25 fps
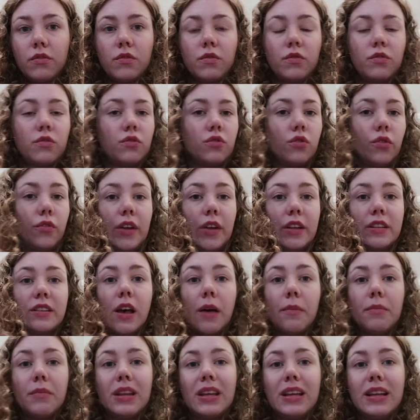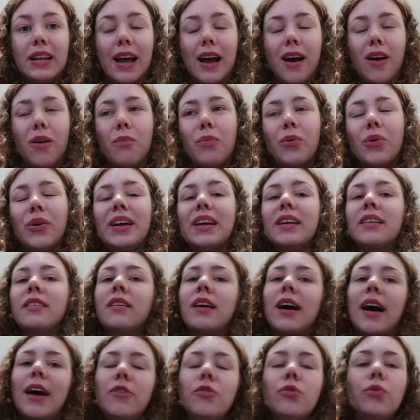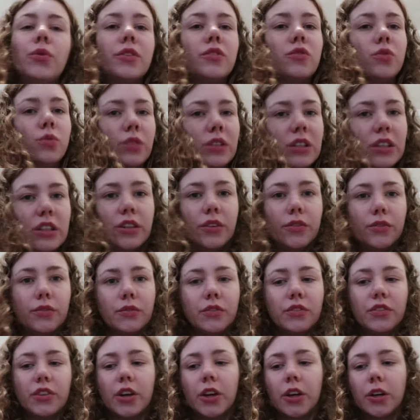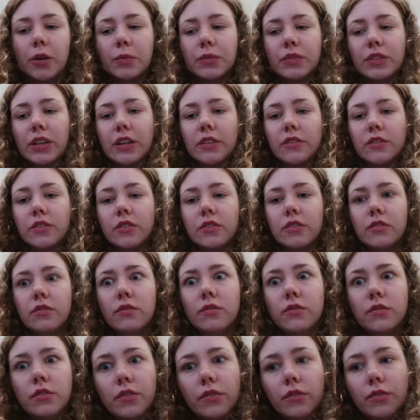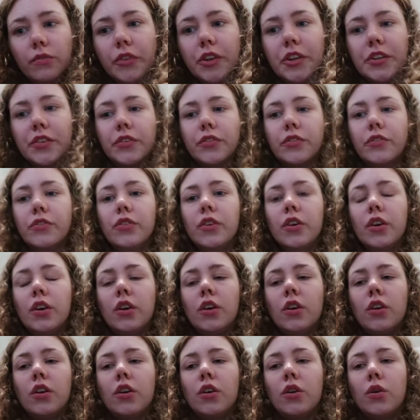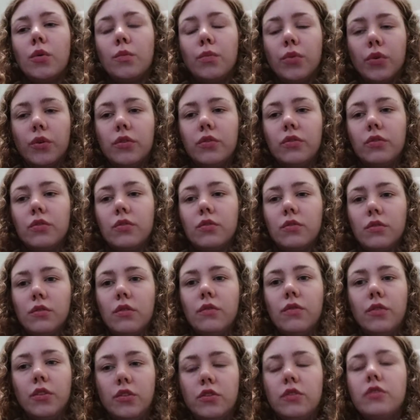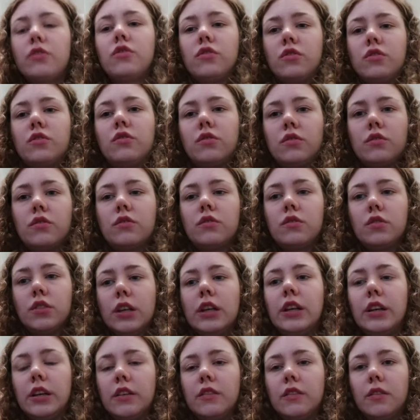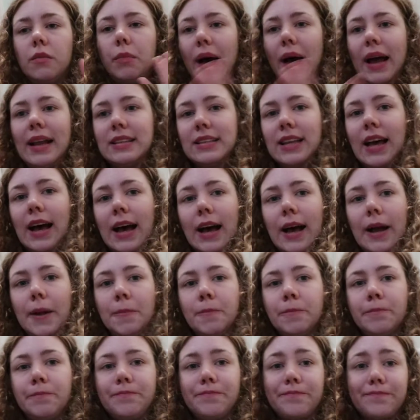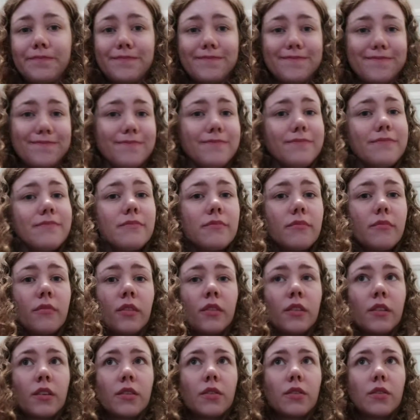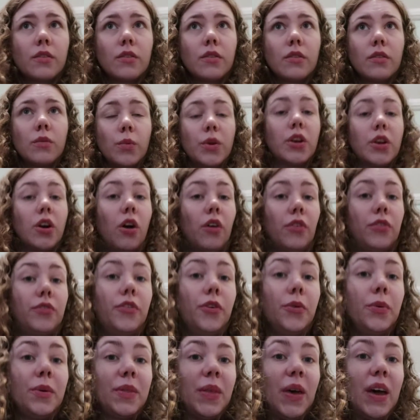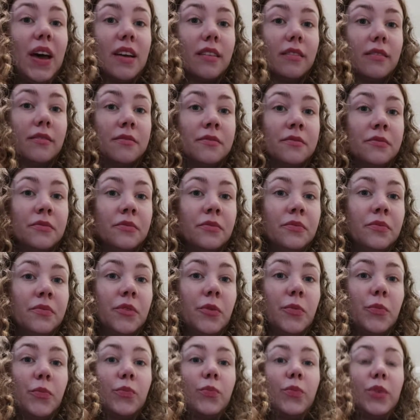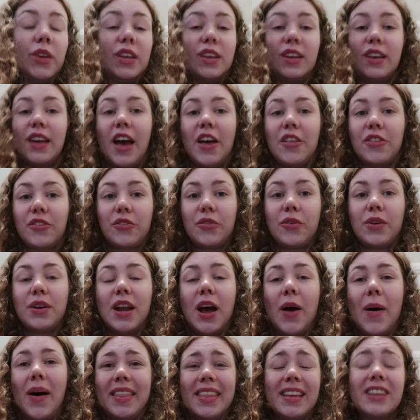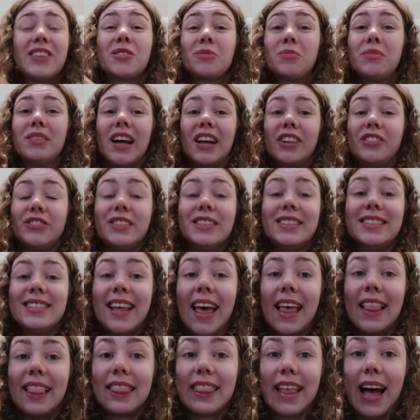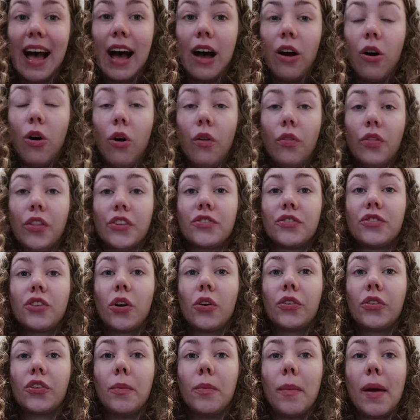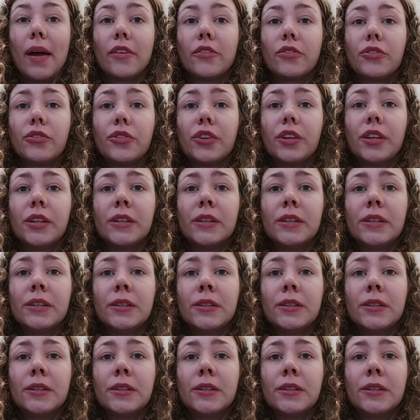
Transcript: stuff that's happening now, but I know it's under different circumstances and different reasons, but if you just think it as a bad time, we got through it then, and we can get through it now. I think someone actually said that on this documentary.